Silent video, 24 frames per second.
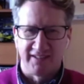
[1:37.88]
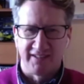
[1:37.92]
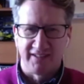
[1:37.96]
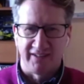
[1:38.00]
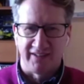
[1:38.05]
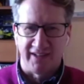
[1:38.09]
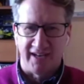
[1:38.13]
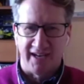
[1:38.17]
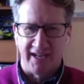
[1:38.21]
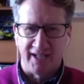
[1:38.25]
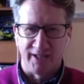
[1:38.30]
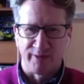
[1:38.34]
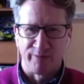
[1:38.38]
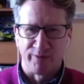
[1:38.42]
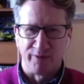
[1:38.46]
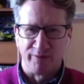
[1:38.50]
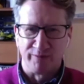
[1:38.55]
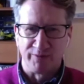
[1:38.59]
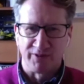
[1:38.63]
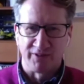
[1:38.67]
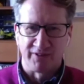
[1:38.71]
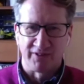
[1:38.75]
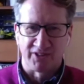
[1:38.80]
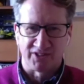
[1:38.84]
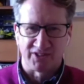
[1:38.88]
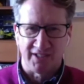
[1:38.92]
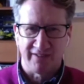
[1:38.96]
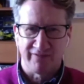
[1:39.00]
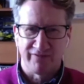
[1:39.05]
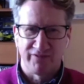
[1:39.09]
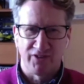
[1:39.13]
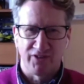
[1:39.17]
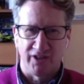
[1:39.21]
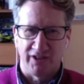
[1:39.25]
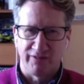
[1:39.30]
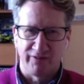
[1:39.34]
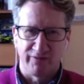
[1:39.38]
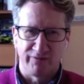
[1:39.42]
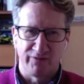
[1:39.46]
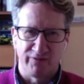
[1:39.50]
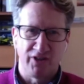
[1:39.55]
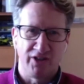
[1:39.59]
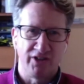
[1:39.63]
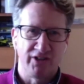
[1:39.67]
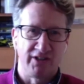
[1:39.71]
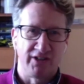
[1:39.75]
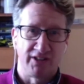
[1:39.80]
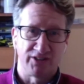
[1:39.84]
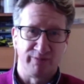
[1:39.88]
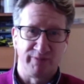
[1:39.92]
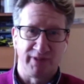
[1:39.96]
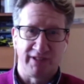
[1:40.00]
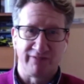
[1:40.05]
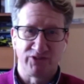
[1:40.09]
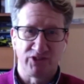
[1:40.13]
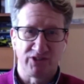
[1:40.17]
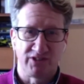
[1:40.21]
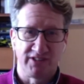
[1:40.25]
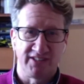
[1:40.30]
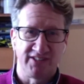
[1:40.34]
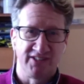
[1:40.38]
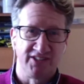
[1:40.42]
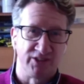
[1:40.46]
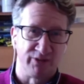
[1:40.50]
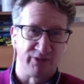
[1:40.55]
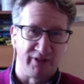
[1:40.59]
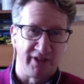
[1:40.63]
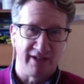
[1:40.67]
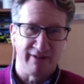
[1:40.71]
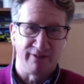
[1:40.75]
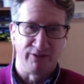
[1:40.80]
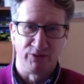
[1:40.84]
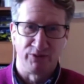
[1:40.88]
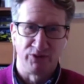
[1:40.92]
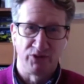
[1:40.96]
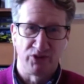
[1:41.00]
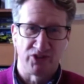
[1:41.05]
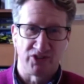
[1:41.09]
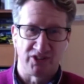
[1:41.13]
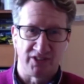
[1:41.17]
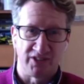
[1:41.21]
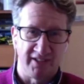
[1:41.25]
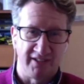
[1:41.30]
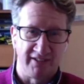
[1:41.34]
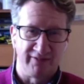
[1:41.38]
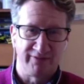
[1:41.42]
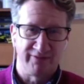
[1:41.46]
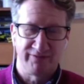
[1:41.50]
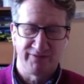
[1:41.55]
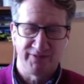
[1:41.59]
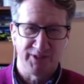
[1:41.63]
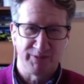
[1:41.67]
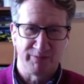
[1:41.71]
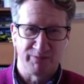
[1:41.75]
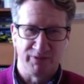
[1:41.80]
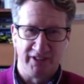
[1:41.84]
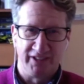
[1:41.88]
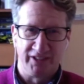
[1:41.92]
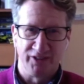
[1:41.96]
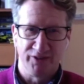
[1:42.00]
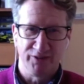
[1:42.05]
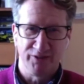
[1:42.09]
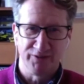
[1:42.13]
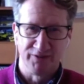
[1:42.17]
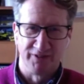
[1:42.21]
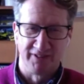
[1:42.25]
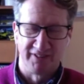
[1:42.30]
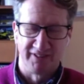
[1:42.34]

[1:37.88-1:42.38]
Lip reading: that album, because I've not heard listen, but I've just listened to it now, and we're just saying, oh, it's pretty cool.